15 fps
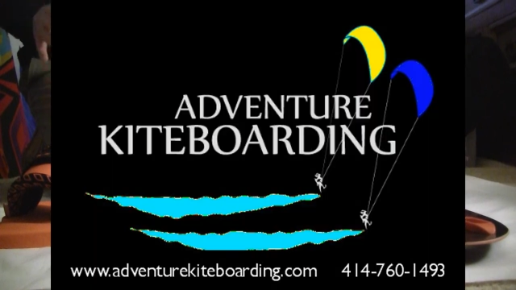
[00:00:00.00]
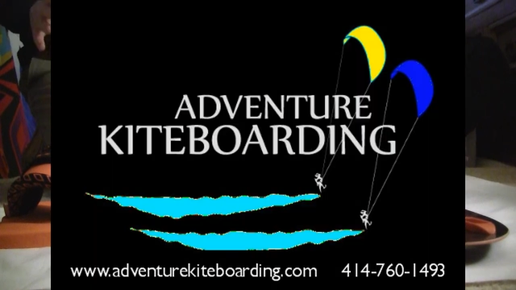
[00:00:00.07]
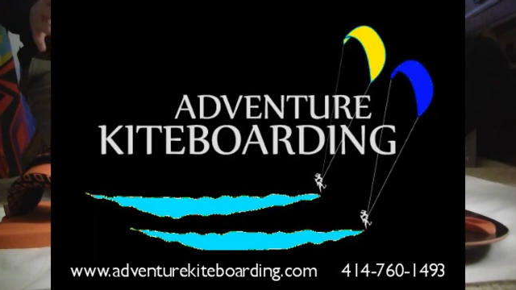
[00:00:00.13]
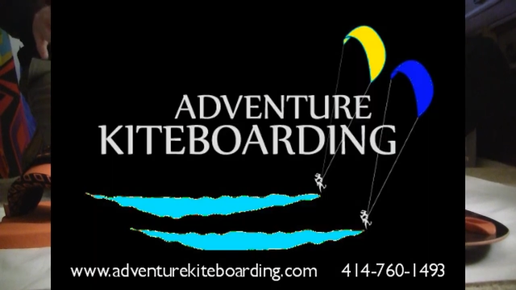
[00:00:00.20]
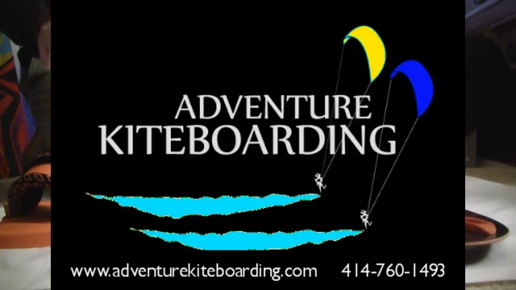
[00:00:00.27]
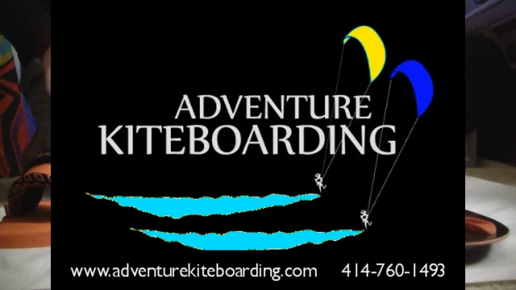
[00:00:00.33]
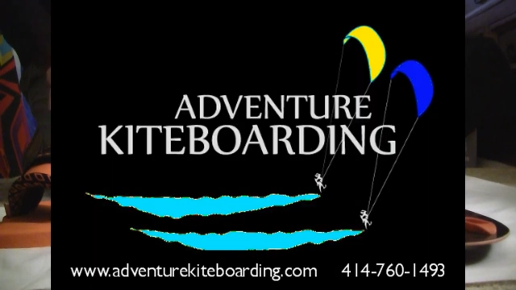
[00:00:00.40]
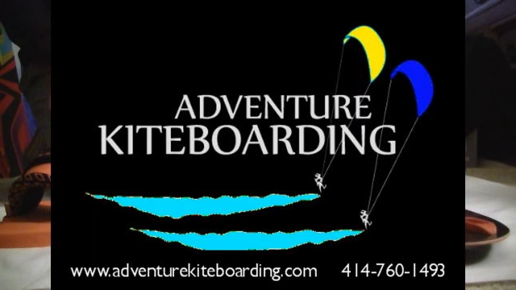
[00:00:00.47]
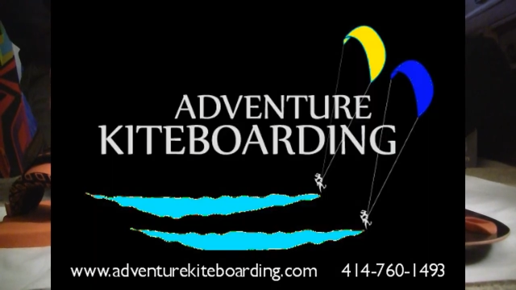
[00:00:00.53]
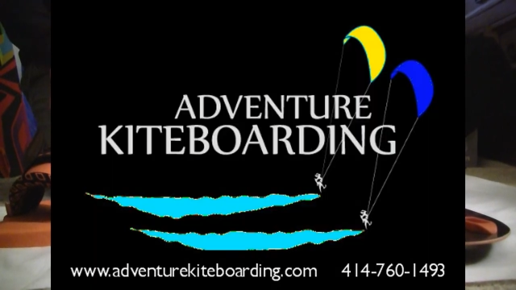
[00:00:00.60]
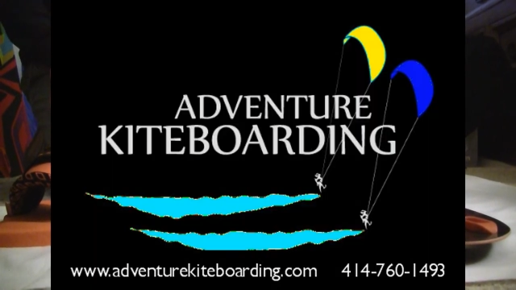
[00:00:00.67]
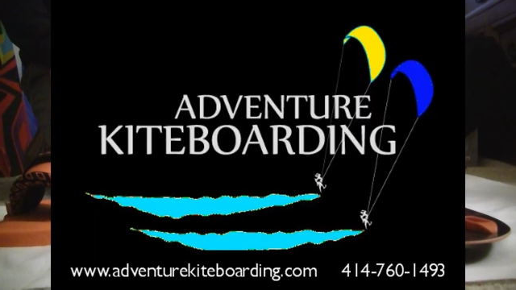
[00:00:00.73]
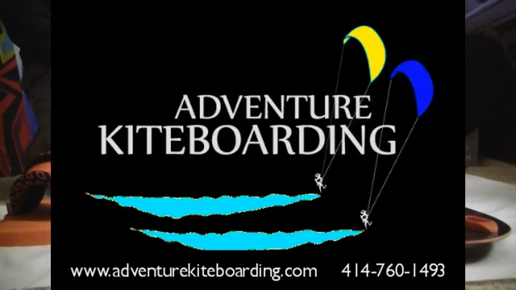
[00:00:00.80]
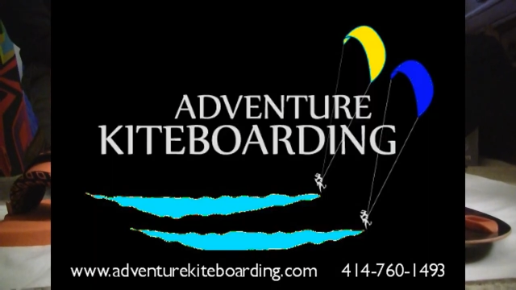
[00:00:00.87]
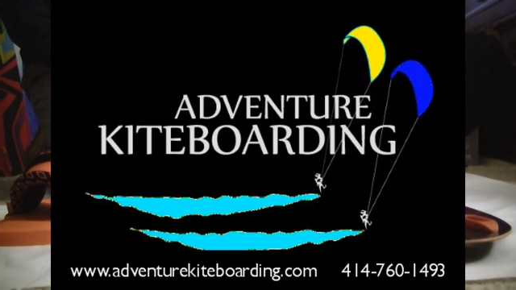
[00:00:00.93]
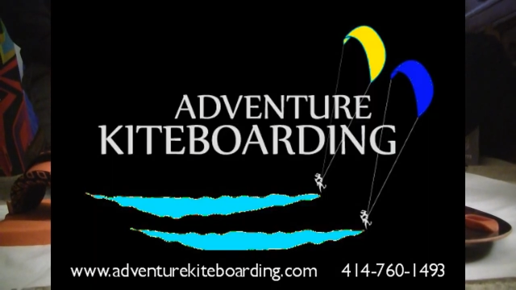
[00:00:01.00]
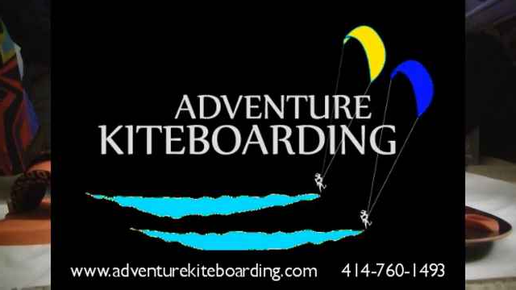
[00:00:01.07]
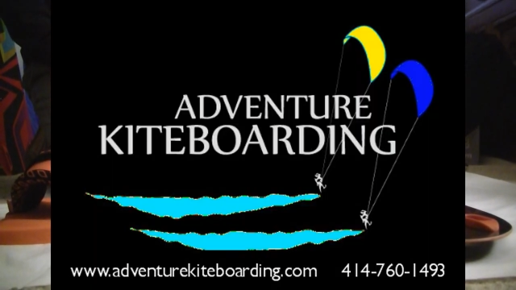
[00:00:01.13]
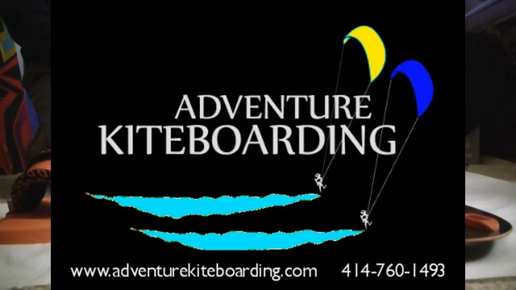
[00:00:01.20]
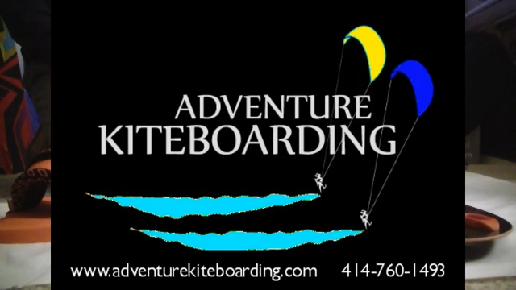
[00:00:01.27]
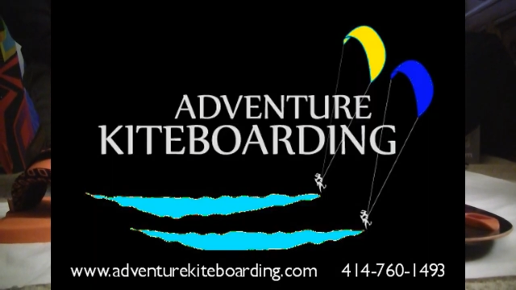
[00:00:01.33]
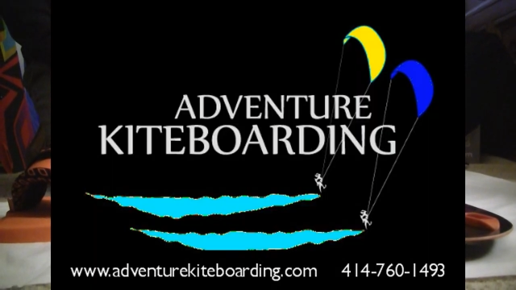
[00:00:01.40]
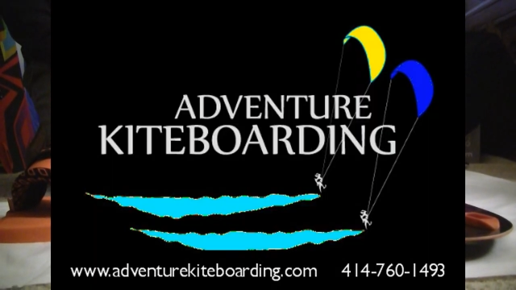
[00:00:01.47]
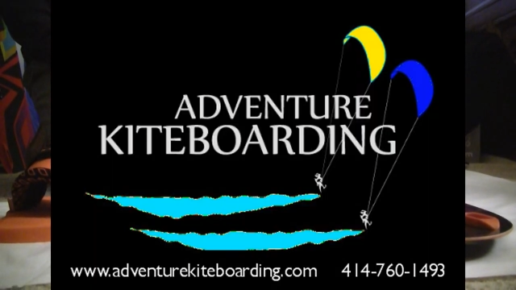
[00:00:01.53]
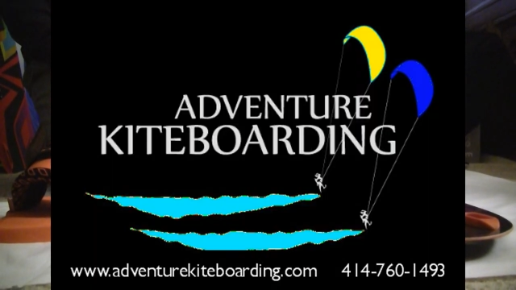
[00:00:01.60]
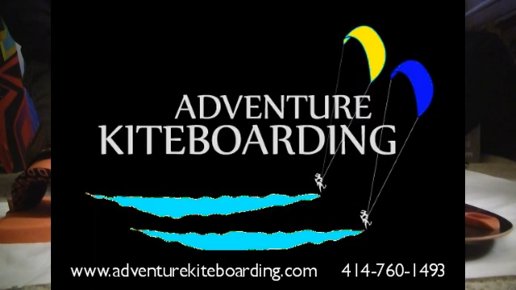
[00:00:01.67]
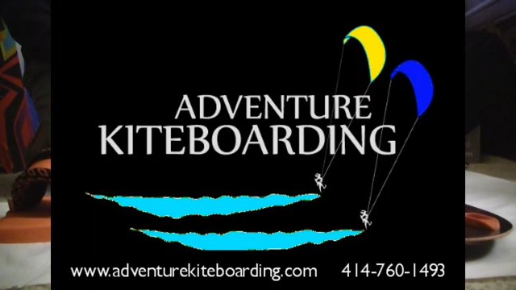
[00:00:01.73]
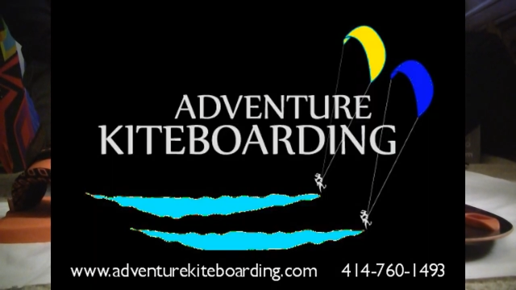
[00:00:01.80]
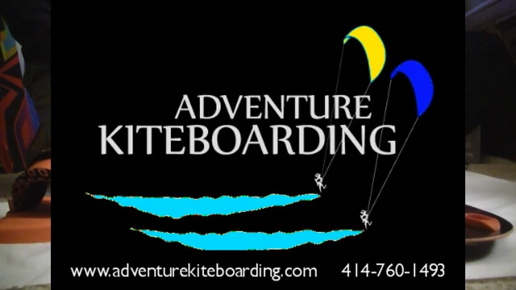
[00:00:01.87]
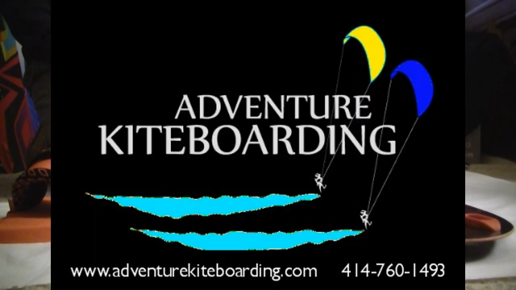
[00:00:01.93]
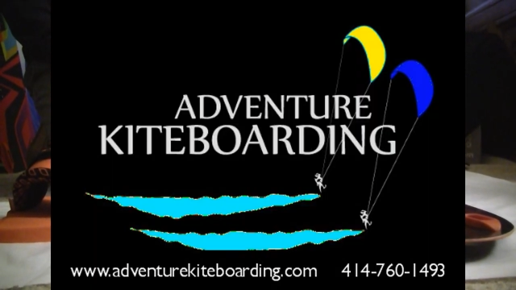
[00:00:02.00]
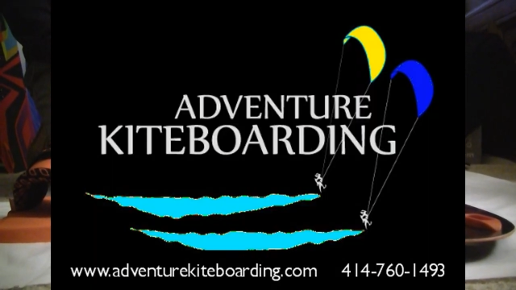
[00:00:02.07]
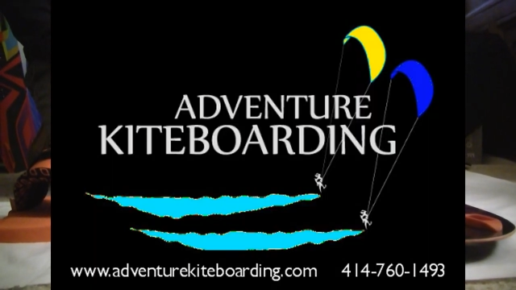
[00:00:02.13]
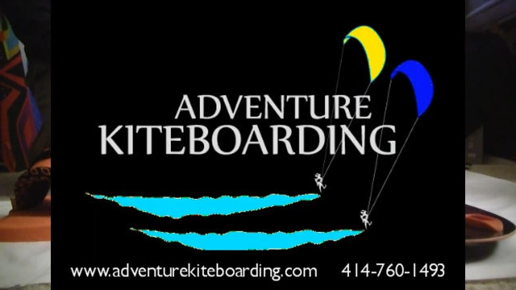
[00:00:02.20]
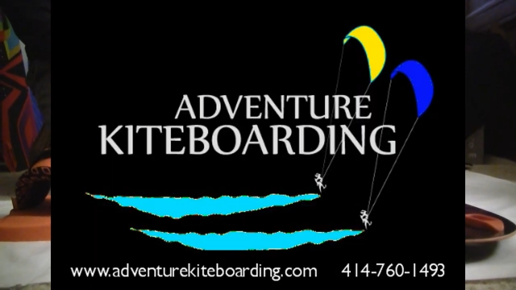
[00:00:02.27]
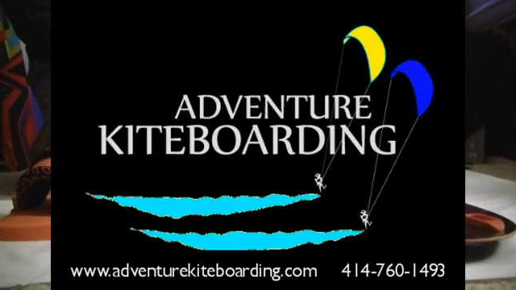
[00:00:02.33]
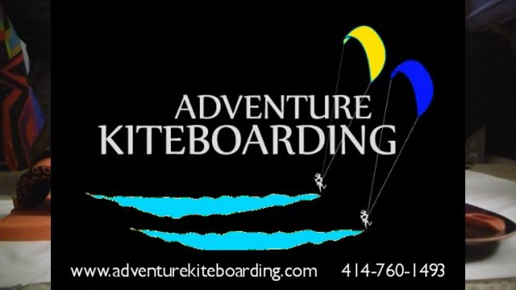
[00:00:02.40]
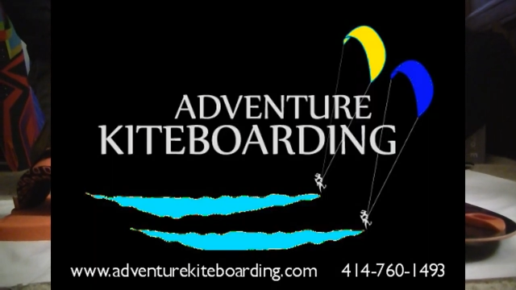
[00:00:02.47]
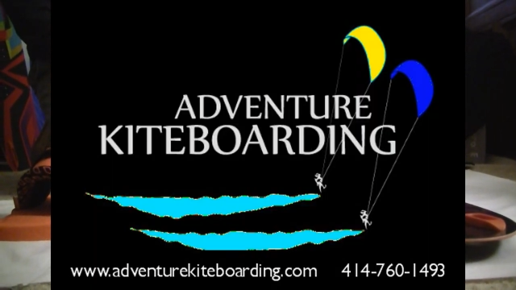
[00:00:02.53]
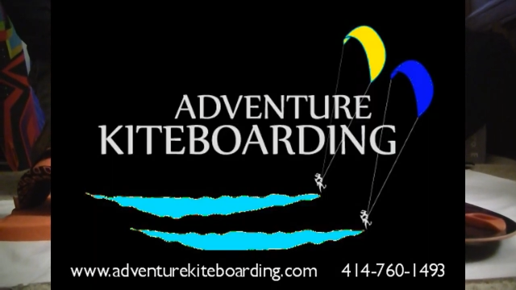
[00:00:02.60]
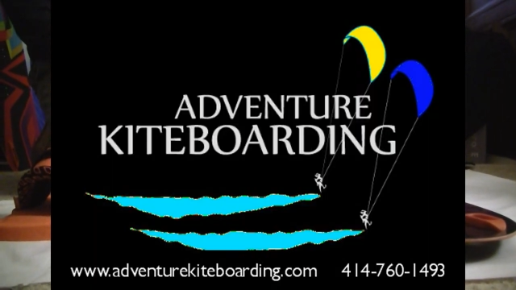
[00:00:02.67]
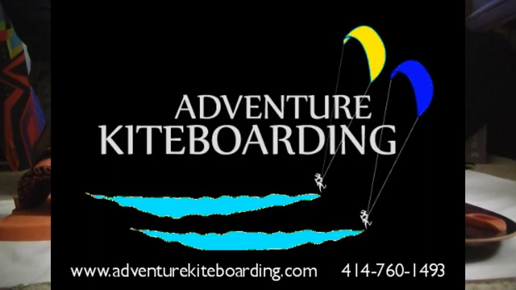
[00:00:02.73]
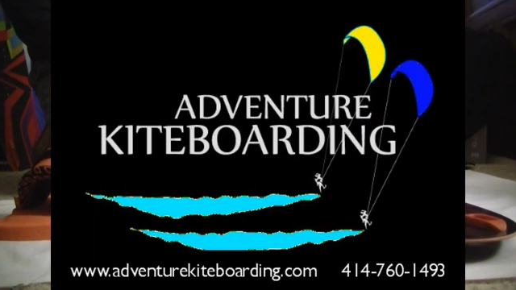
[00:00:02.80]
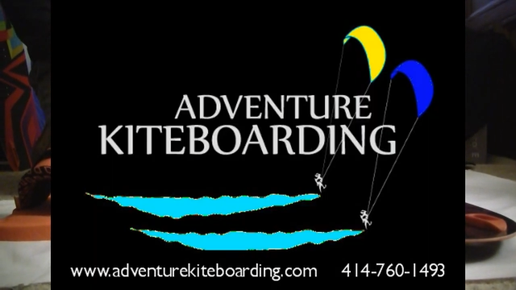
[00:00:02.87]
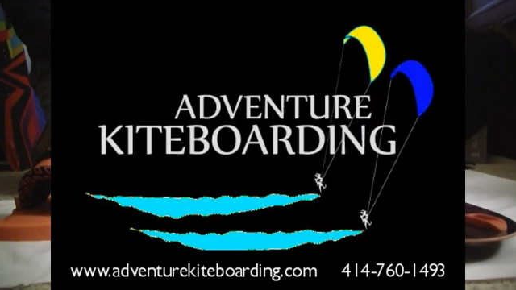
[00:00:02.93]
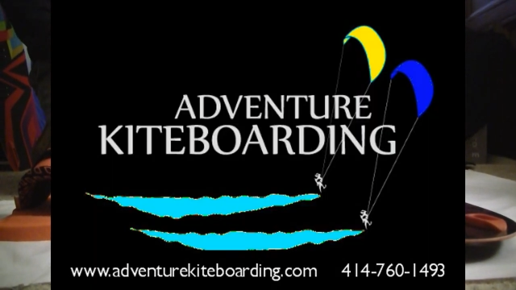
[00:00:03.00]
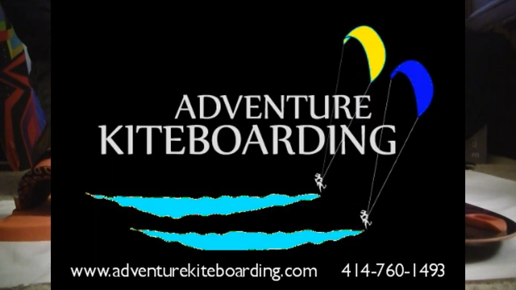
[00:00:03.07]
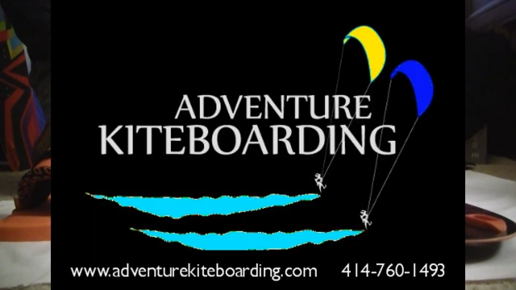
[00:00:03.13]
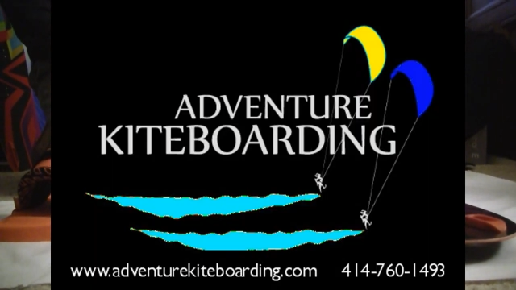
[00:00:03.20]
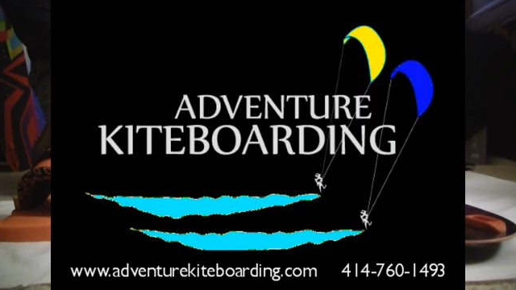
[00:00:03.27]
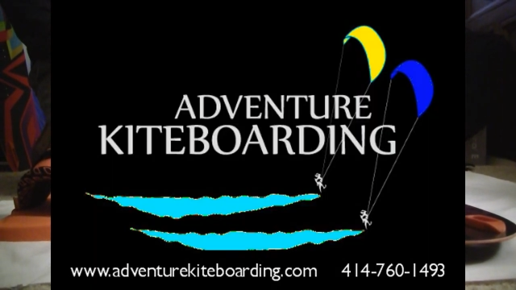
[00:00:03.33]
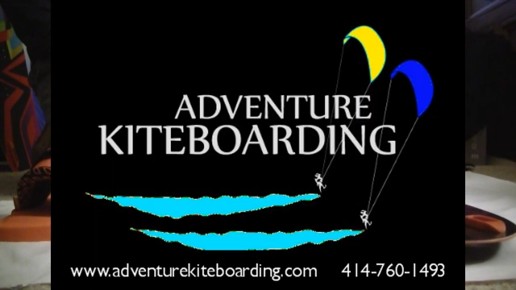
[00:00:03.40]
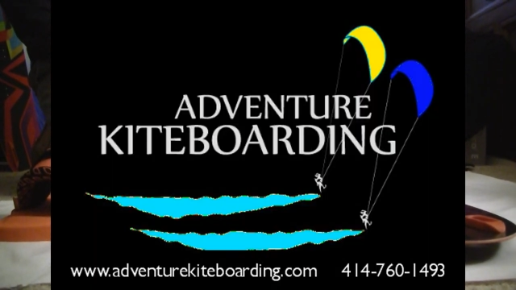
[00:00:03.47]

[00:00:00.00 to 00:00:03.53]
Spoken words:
No face is visible, so there are no lips to read.